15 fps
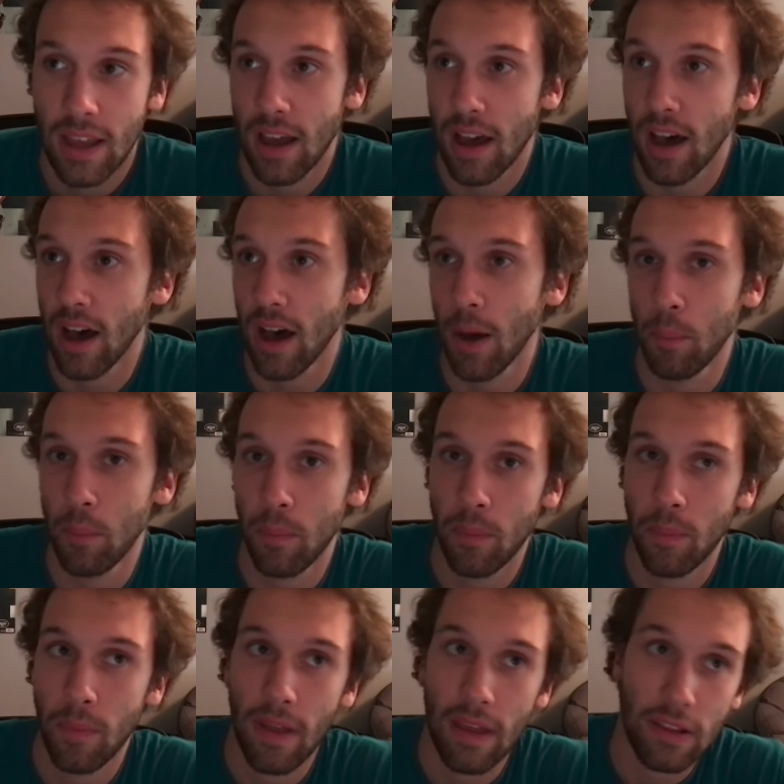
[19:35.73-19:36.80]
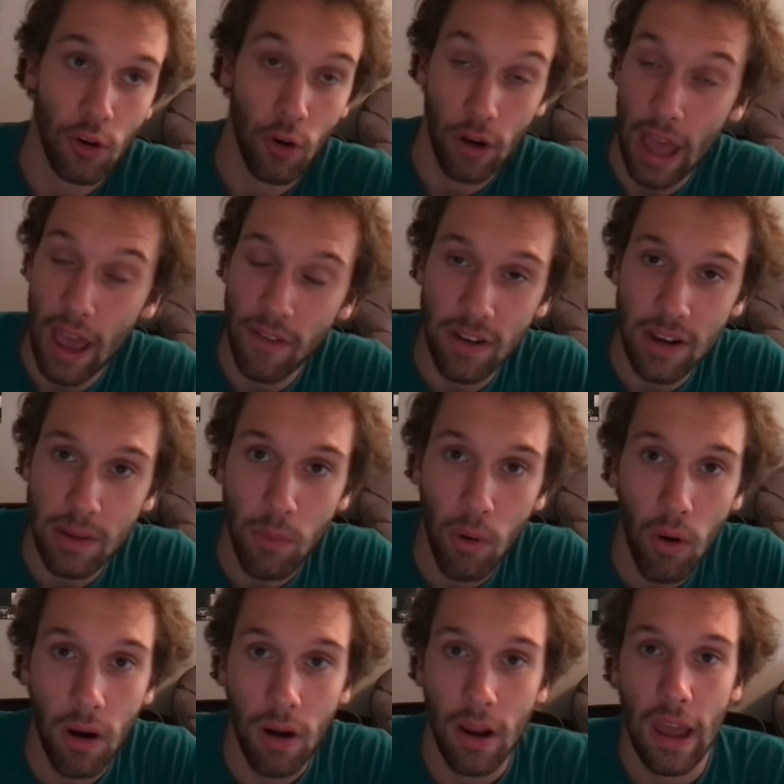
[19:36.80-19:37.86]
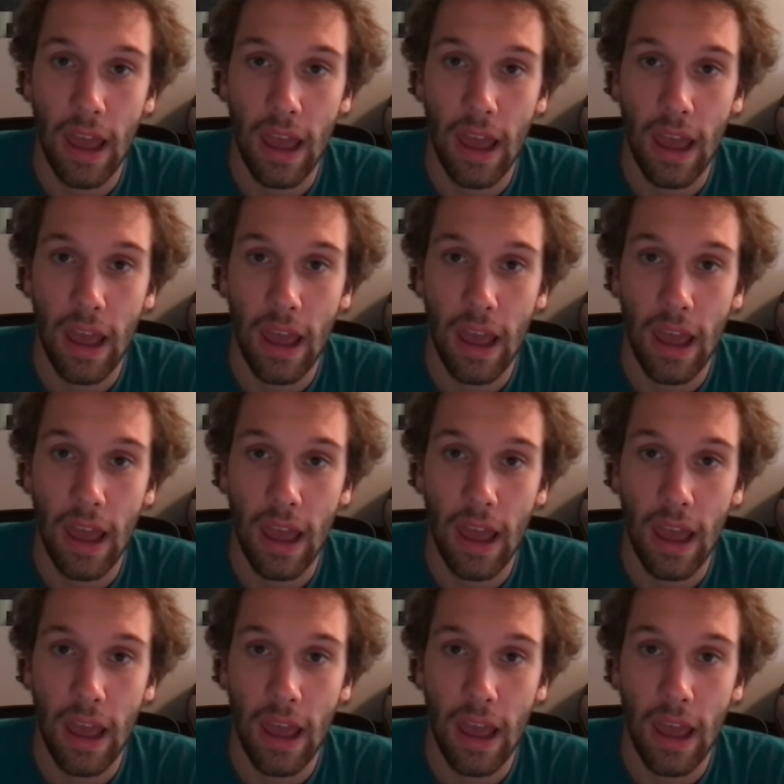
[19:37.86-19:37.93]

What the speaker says: don't have anymore.